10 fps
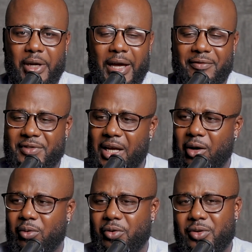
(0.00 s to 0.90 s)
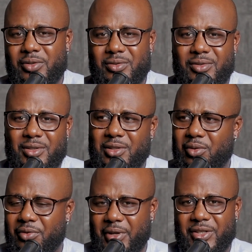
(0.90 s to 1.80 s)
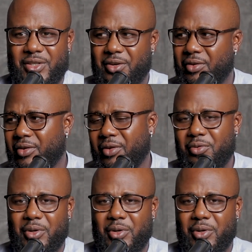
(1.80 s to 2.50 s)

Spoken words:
bath towels, just little things here and there. You